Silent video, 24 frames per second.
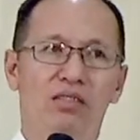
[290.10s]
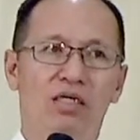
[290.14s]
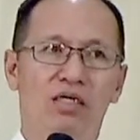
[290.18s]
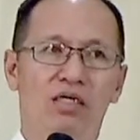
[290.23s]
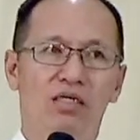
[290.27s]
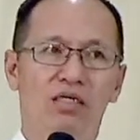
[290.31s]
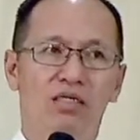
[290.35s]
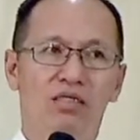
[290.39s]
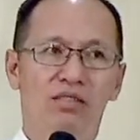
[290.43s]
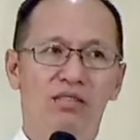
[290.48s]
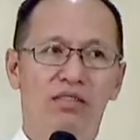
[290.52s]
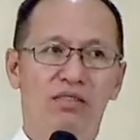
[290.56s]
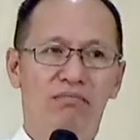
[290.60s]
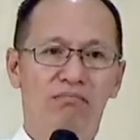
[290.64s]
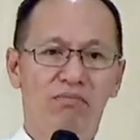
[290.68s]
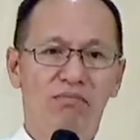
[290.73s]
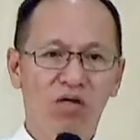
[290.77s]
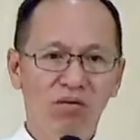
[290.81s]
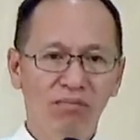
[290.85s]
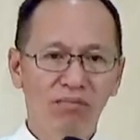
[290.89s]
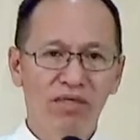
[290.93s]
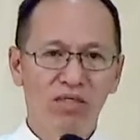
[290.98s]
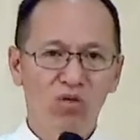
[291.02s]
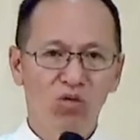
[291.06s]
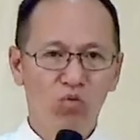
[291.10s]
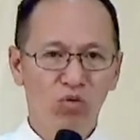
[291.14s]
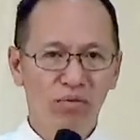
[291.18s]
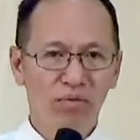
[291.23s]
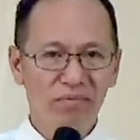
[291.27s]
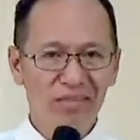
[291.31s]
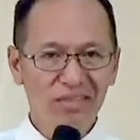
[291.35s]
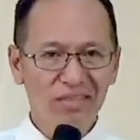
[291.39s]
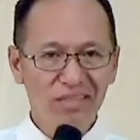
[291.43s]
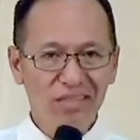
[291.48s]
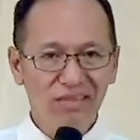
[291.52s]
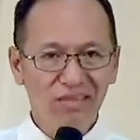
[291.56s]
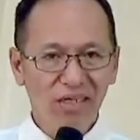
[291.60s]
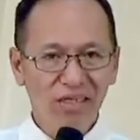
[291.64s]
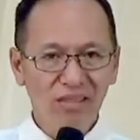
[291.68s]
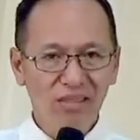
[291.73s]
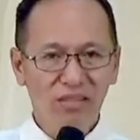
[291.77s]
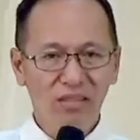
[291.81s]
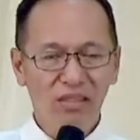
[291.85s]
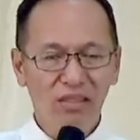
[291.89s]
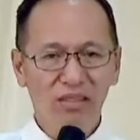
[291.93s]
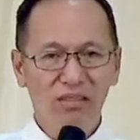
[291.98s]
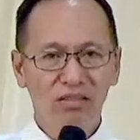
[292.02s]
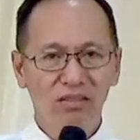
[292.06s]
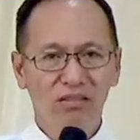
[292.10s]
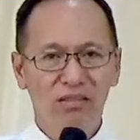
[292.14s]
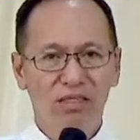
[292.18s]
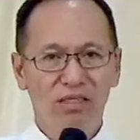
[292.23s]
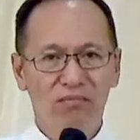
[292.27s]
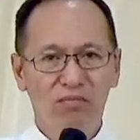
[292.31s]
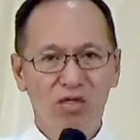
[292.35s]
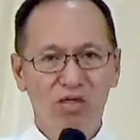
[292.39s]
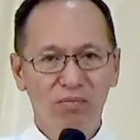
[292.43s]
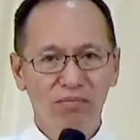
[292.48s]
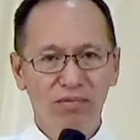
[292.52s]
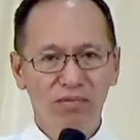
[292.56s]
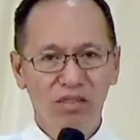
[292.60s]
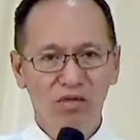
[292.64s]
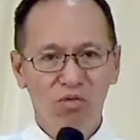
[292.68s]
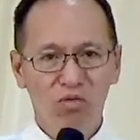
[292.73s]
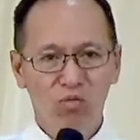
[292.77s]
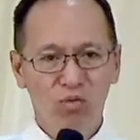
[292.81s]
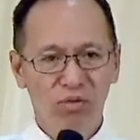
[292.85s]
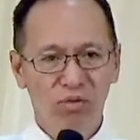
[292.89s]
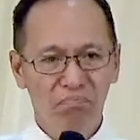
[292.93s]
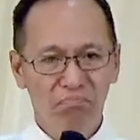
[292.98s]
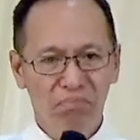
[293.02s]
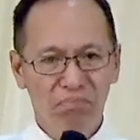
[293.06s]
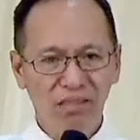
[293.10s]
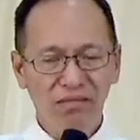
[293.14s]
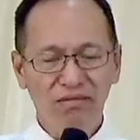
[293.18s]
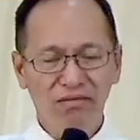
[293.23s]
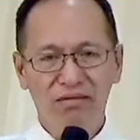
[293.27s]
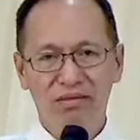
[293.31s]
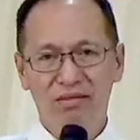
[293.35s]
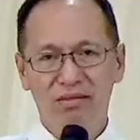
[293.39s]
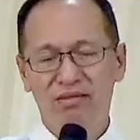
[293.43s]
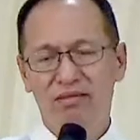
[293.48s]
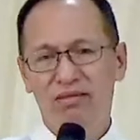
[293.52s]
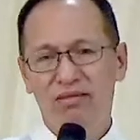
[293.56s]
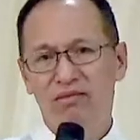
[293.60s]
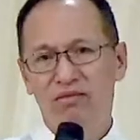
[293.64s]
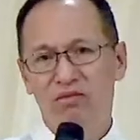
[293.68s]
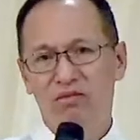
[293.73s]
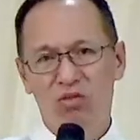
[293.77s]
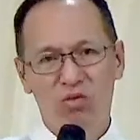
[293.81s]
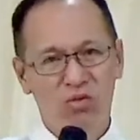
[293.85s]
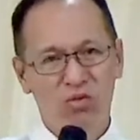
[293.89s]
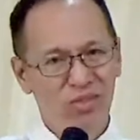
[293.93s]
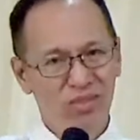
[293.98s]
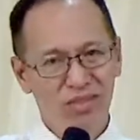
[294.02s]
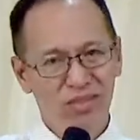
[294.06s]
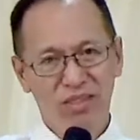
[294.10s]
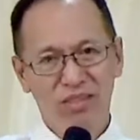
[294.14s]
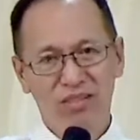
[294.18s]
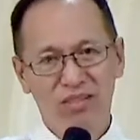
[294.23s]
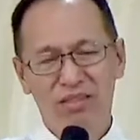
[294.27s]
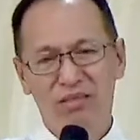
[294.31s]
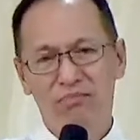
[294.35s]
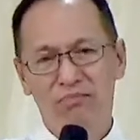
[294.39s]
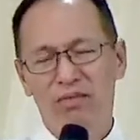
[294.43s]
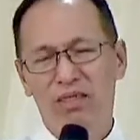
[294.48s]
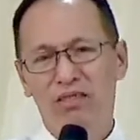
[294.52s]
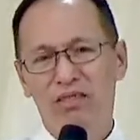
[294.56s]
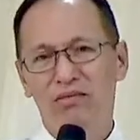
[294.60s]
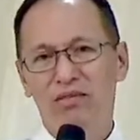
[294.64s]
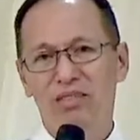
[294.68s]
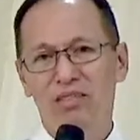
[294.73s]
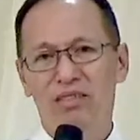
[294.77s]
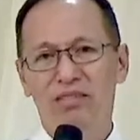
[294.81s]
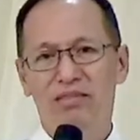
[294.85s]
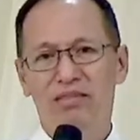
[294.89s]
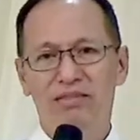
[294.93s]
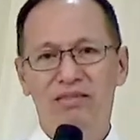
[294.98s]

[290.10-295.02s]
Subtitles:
the moment we meditate it, the moment we ponder or we think about it,